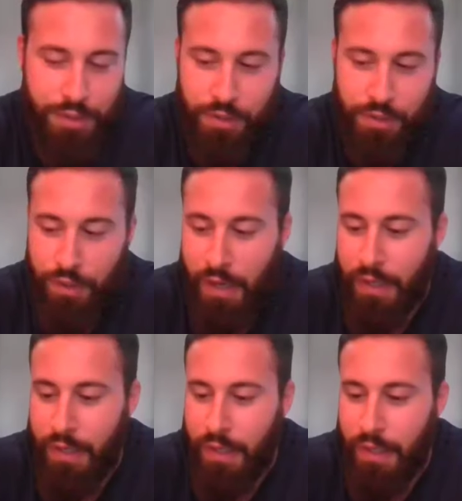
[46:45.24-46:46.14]
a muscular
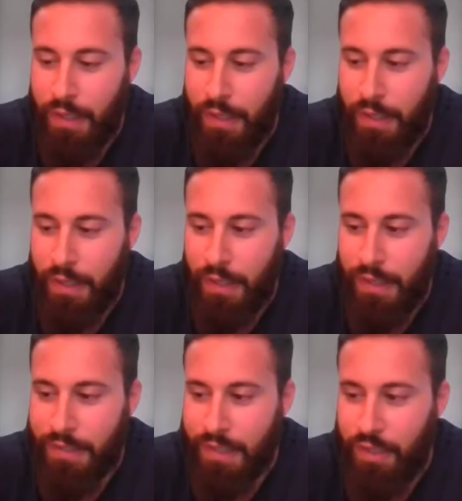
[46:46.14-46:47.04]
guy
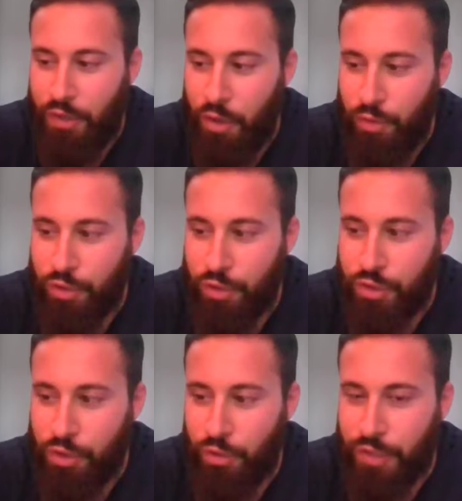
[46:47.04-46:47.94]
it's I know
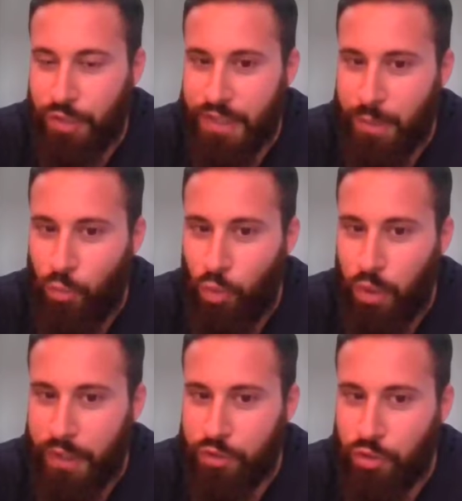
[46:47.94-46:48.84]
there's certain things I'm
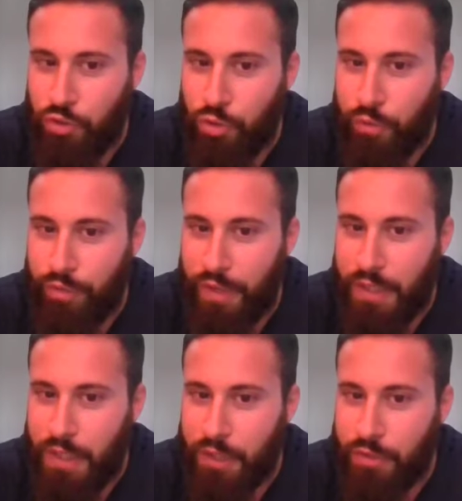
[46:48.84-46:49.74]
willing to do if I
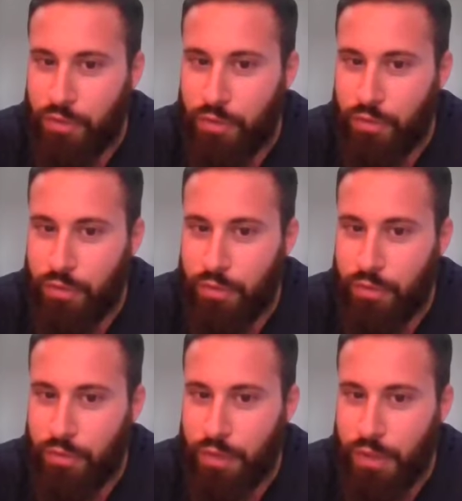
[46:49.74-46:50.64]
needed to,
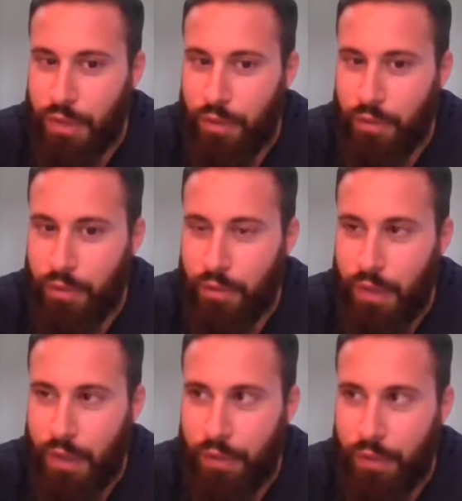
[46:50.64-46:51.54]
you know,
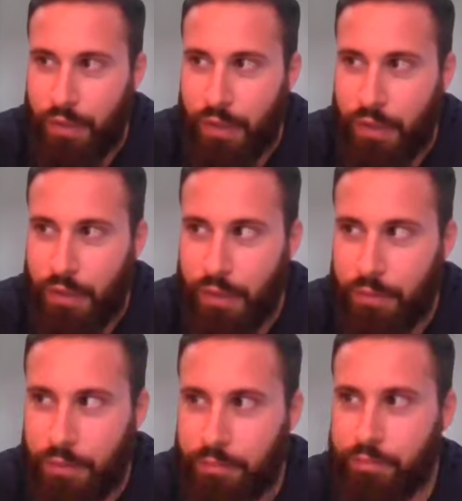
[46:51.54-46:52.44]
and I think
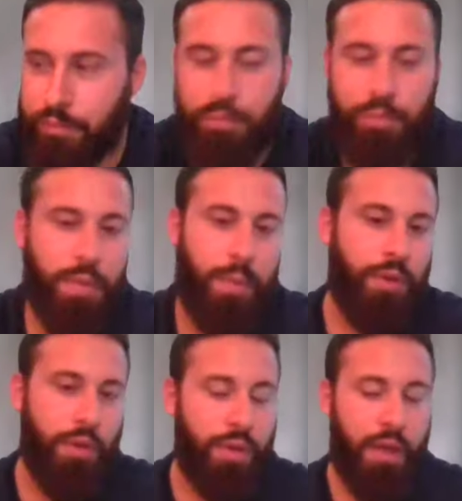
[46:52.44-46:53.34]
people
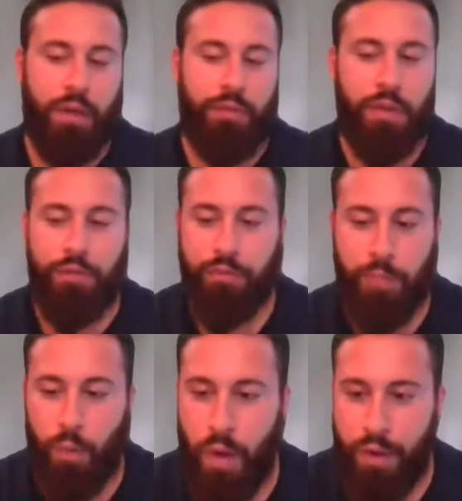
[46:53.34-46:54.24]
know that if, if
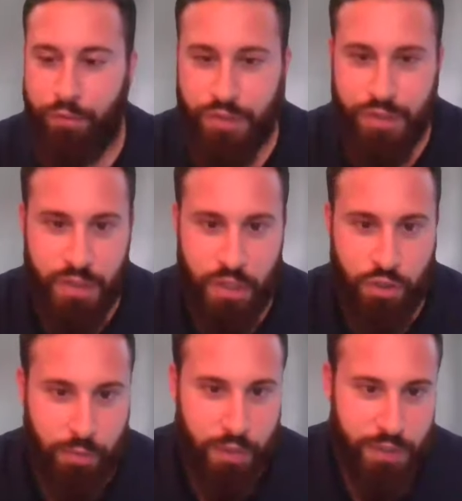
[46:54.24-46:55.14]
my wife is in
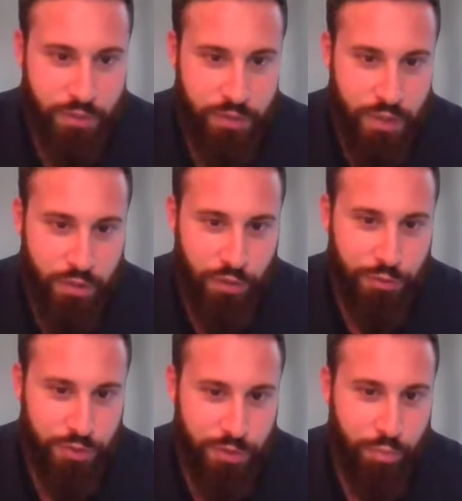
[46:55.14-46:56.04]
danger, my kids are in danger, I'll
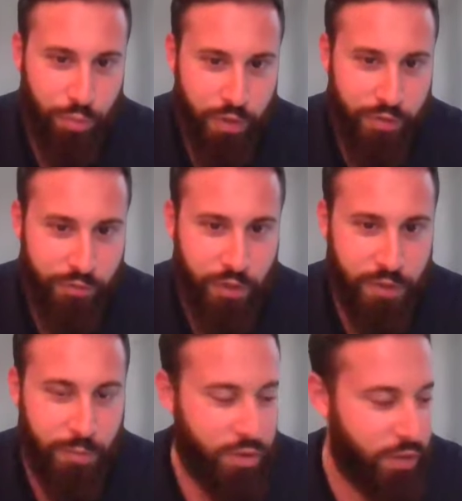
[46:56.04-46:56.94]
do some pretty
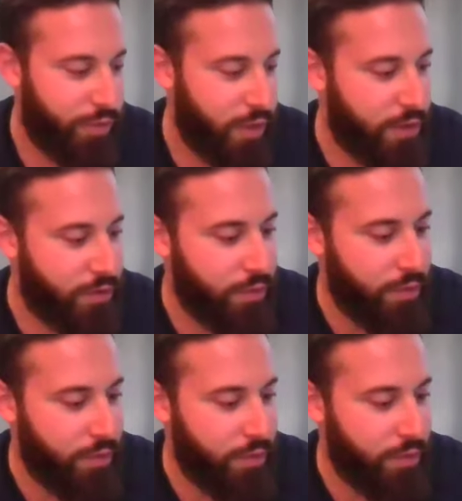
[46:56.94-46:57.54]
fucked up shit if I need to.